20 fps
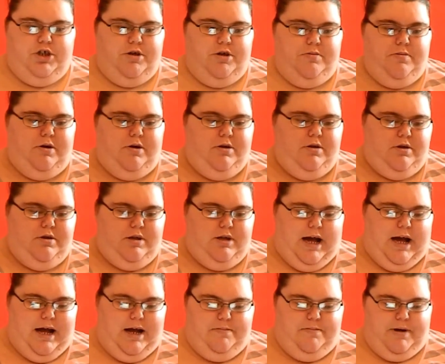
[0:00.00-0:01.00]
YouTube on the
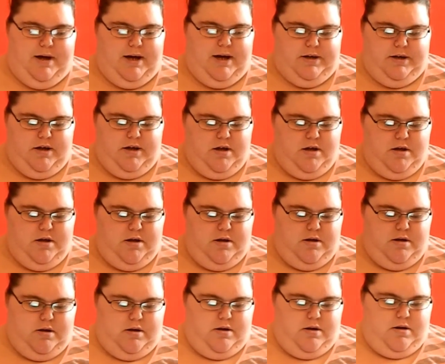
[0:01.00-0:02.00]
iPad?
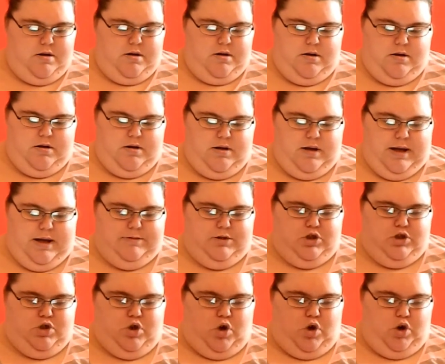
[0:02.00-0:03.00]
I'm
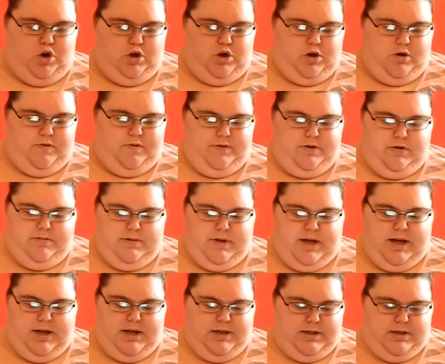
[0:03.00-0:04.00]
just all over the
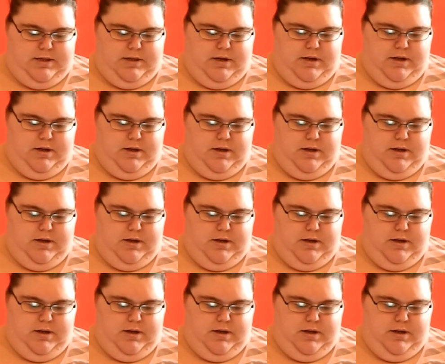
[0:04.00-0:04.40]
place.